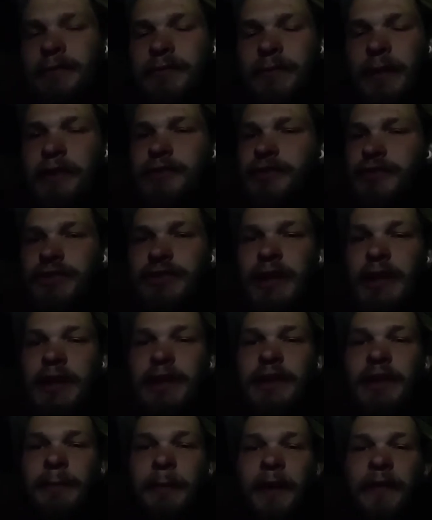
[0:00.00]
I just said
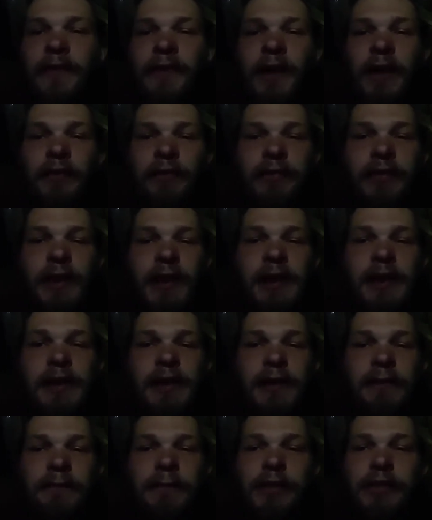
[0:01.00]
it to myself,
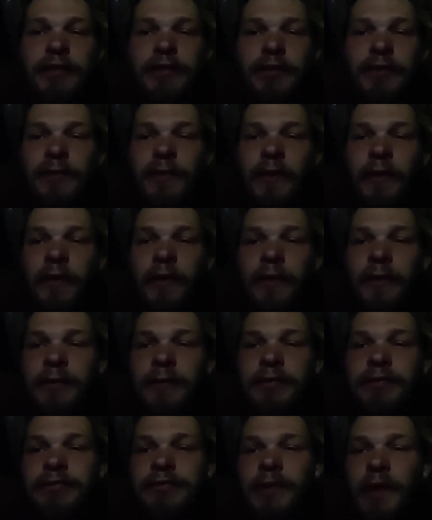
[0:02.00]
thinking of balloons
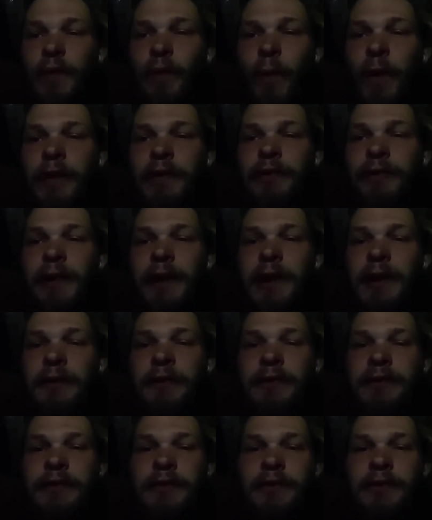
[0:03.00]
and wondering."